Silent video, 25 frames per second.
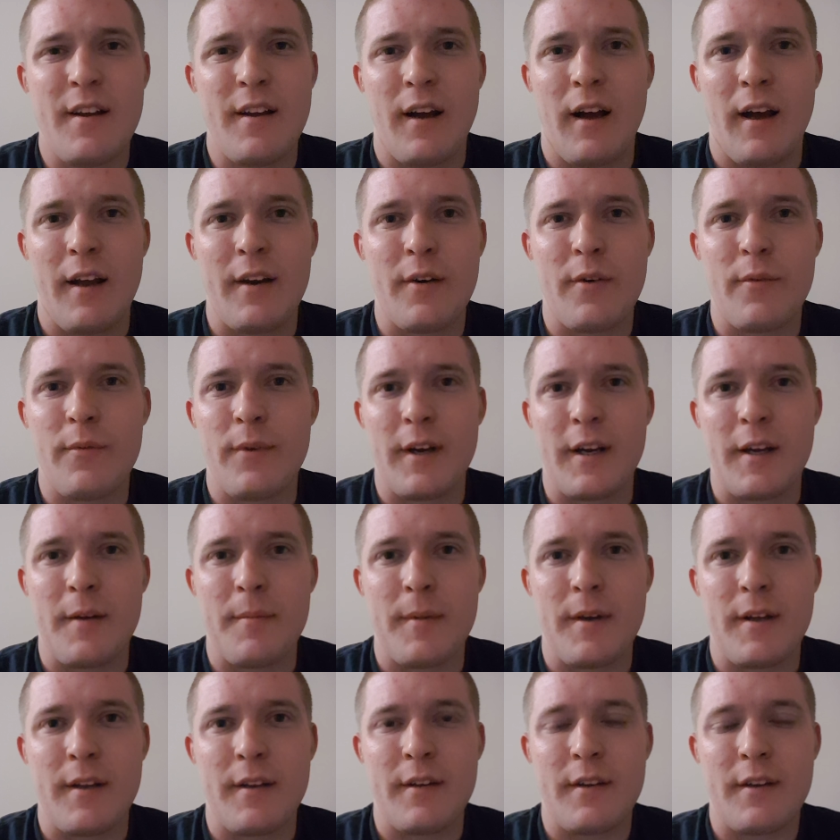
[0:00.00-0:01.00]
I don't
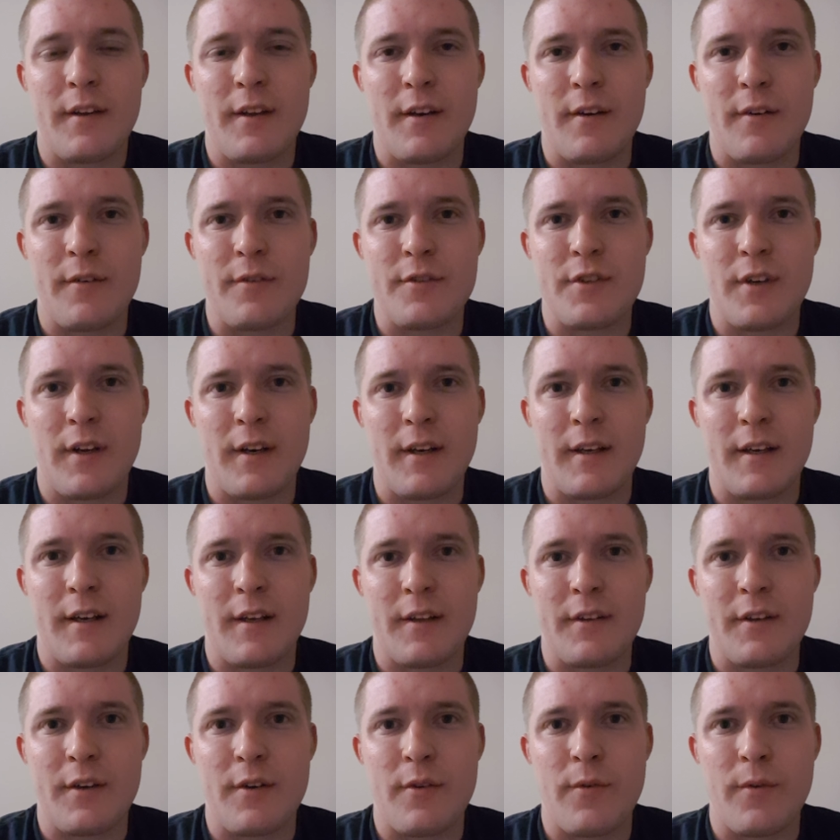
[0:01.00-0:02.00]
recommend, trying to cut
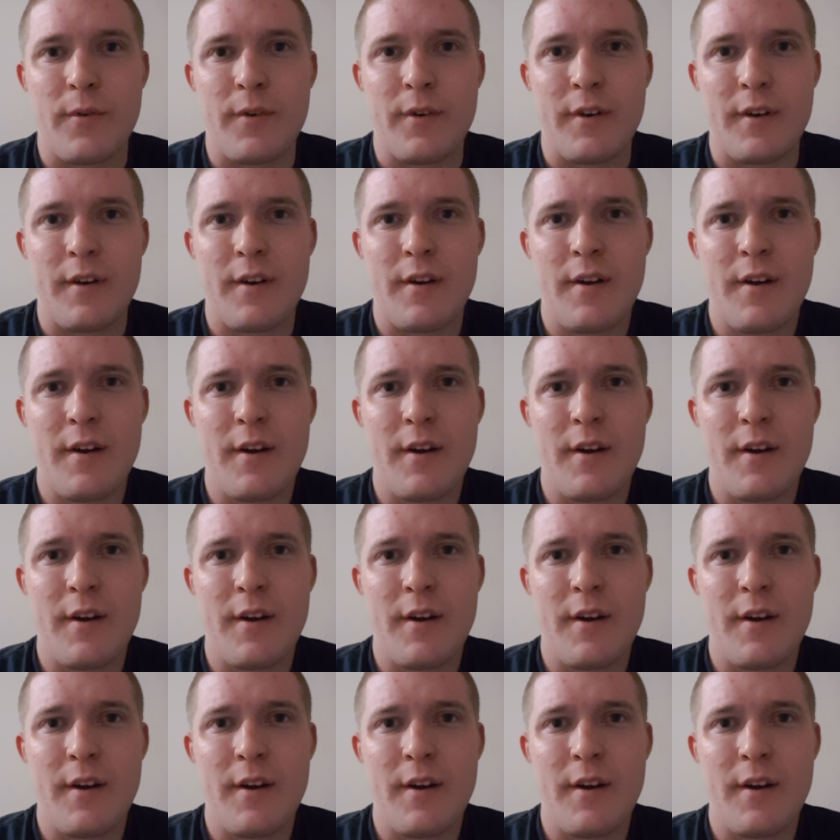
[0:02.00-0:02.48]
the corner